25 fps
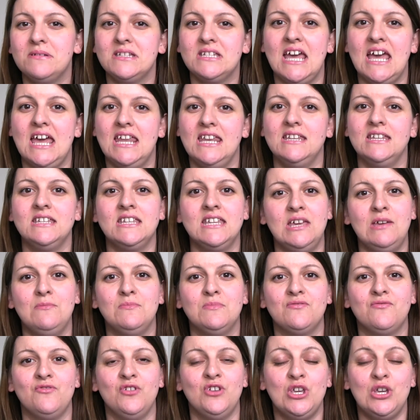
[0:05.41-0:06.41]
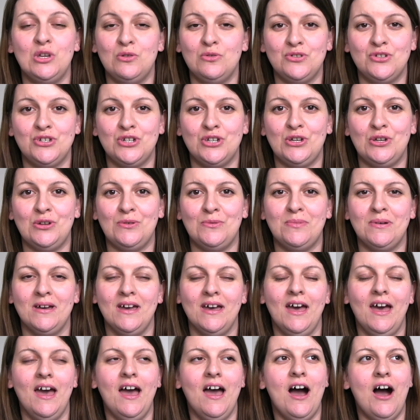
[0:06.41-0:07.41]
10 tips for YouTube.
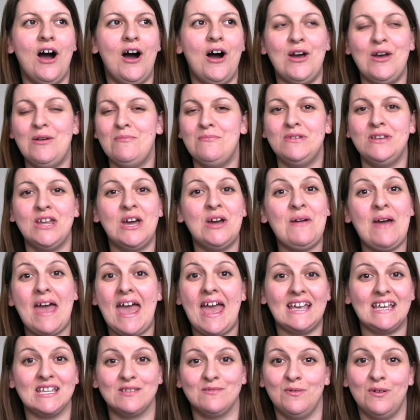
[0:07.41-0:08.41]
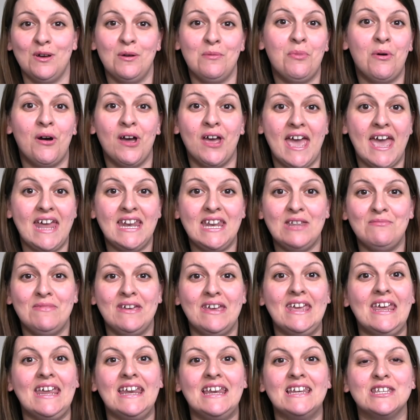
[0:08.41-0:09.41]
I am no expert by any
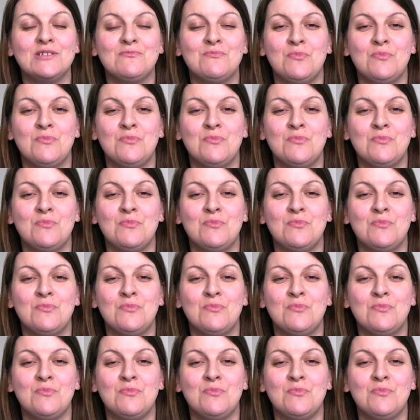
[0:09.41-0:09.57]
means,